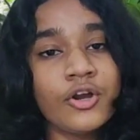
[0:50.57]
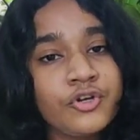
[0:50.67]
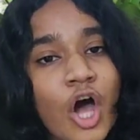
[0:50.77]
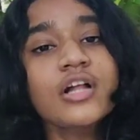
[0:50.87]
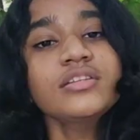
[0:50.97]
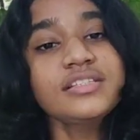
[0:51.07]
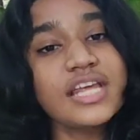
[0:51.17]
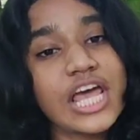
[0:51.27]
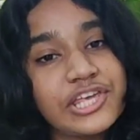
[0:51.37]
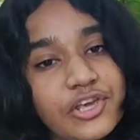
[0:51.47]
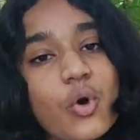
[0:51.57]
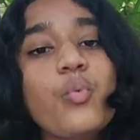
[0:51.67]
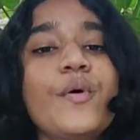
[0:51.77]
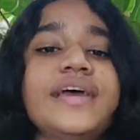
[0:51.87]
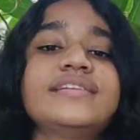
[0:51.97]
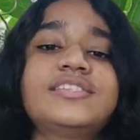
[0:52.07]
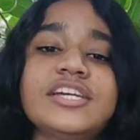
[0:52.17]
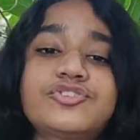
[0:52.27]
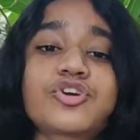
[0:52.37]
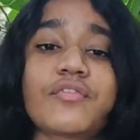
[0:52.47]
not the day you win
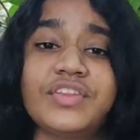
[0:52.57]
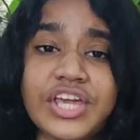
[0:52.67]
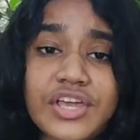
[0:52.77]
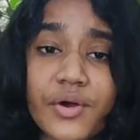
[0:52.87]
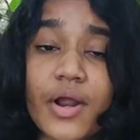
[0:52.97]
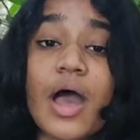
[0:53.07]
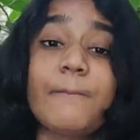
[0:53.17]
Teacher of the Year,